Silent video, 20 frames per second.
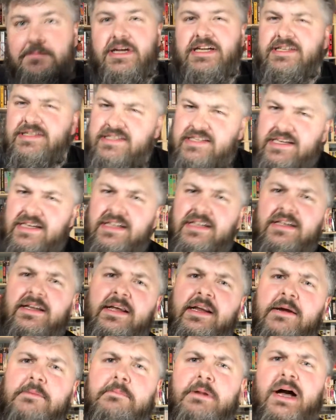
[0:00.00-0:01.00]
but still
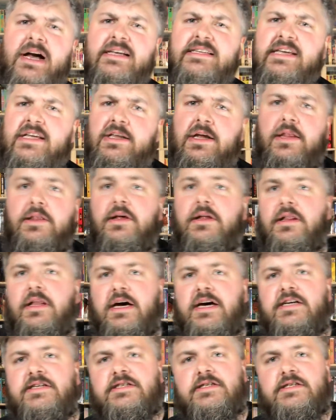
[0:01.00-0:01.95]
an unboxing nonetheless.